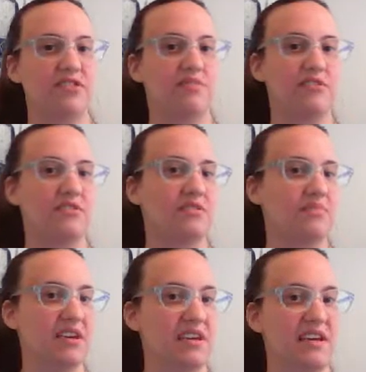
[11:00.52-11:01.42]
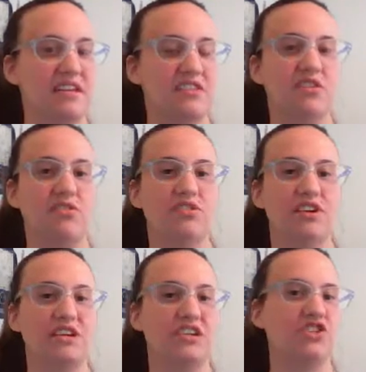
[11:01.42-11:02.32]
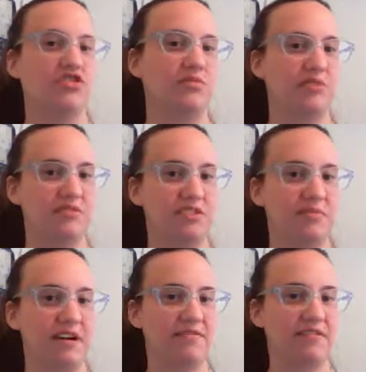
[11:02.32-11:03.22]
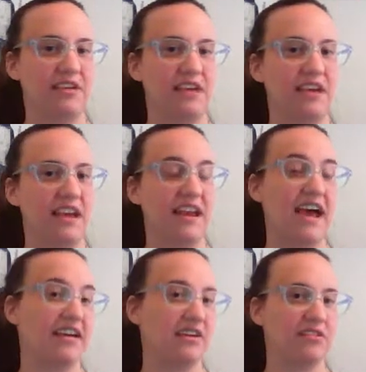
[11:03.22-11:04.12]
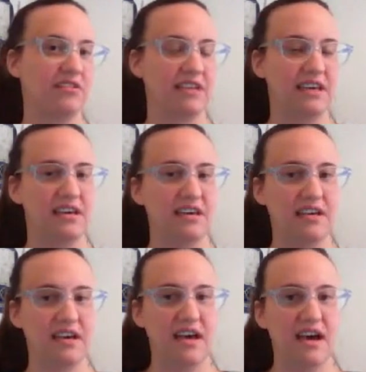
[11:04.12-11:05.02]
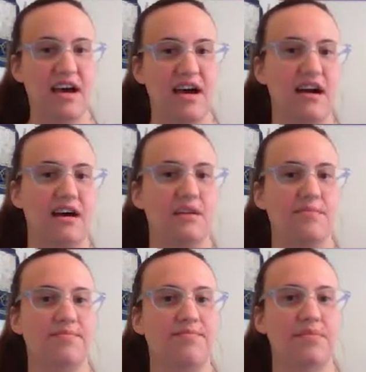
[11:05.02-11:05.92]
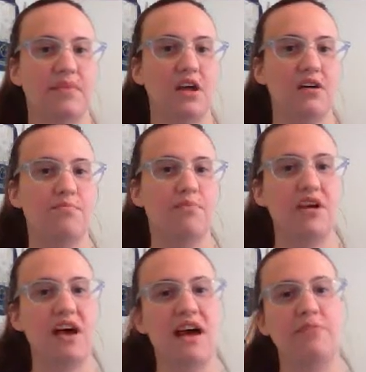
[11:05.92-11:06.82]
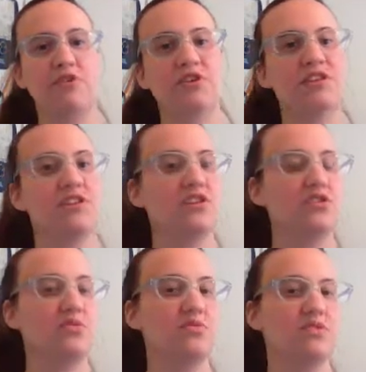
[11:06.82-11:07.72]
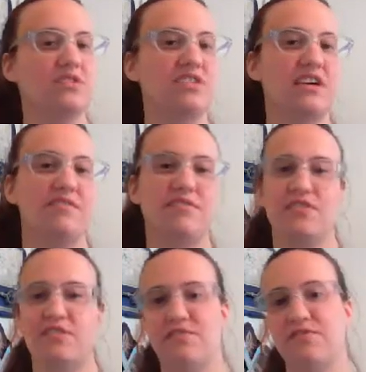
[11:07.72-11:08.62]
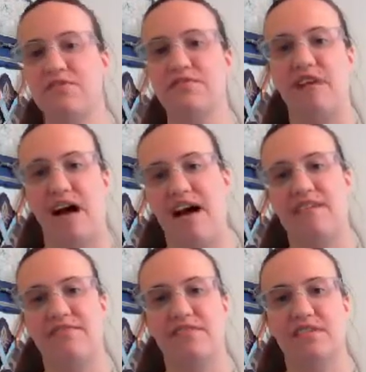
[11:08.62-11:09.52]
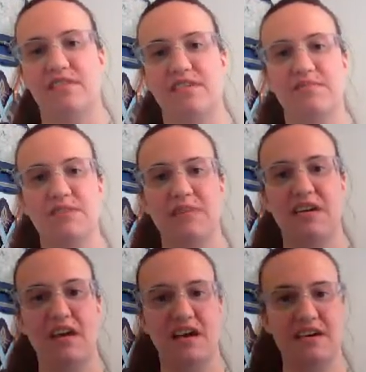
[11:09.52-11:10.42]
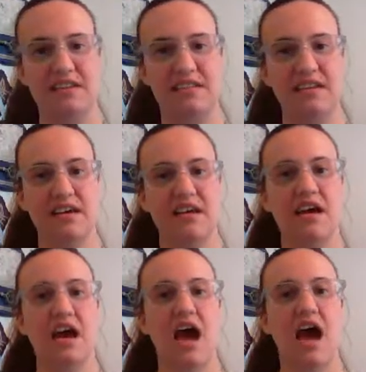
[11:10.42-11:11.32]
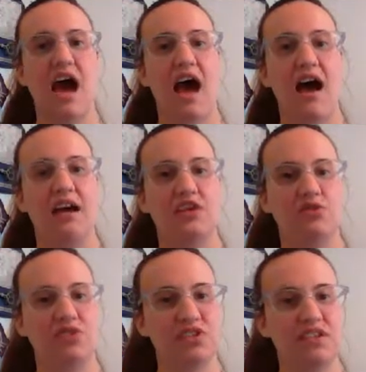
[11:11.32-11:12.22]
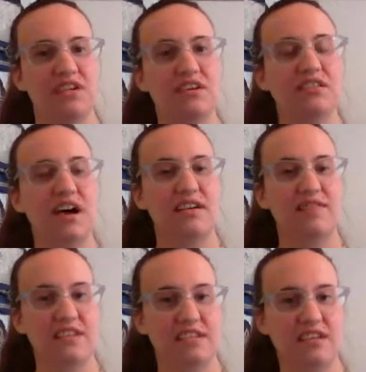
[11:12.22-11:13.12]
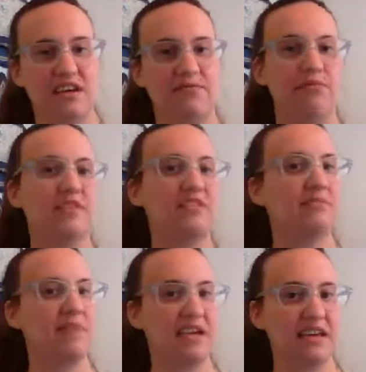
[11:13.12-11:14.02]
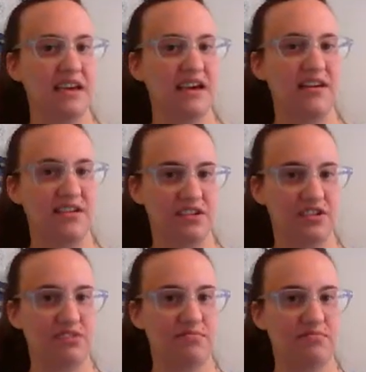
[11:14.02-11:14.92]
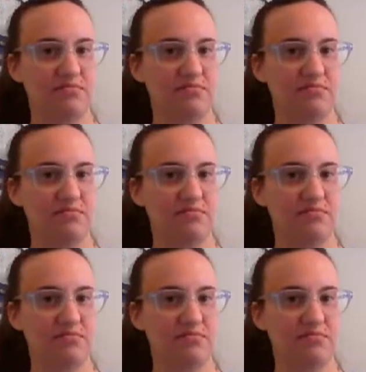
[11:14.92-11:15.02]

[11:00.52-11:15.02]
someone speak, and it's all done extremely respectfully and accurately. But I wouldn't go to give her the full 5, simply because you see a lot of this stuff with the main character,